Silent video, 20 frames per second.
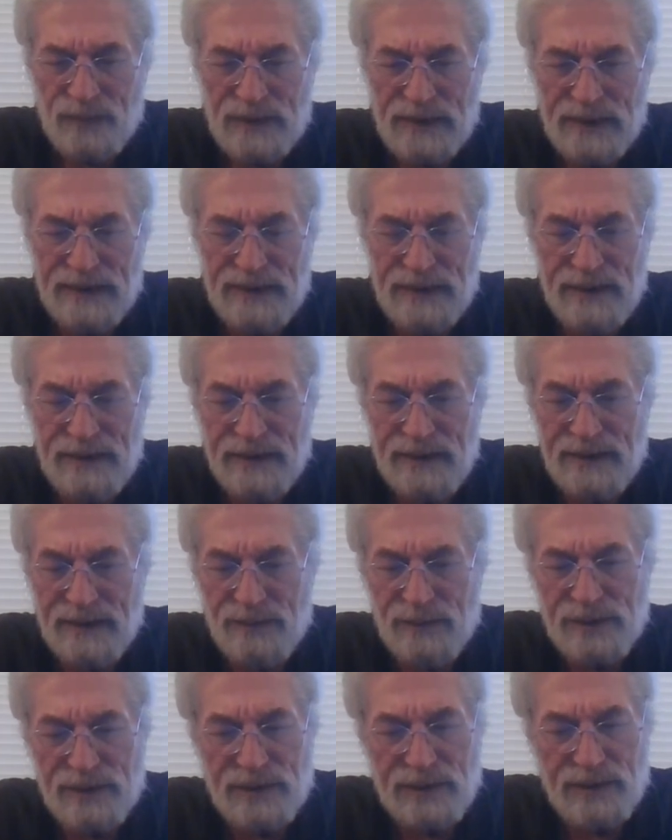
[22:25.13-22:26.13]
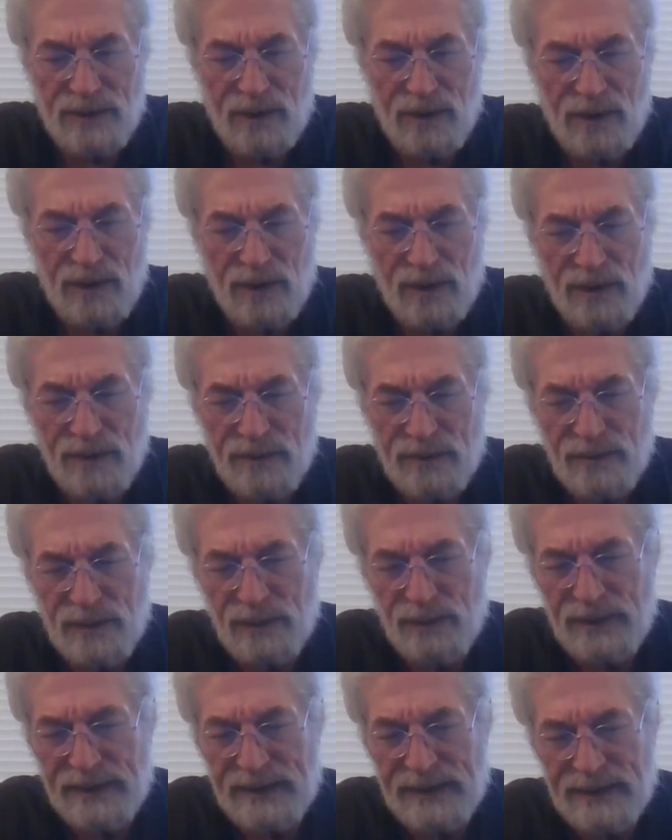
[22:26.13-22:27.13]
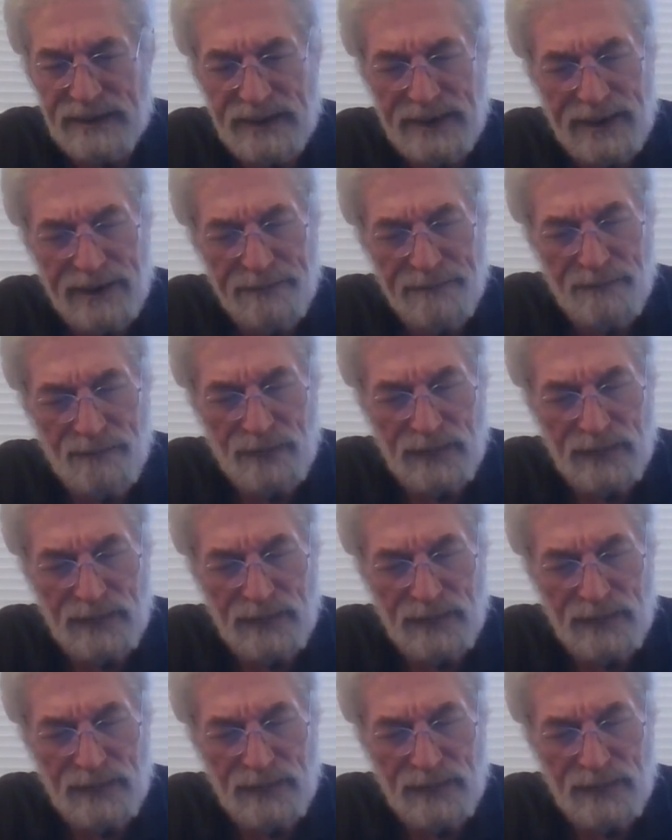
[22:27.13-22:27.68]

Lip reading: In India, it was called. Well, we'll get to that.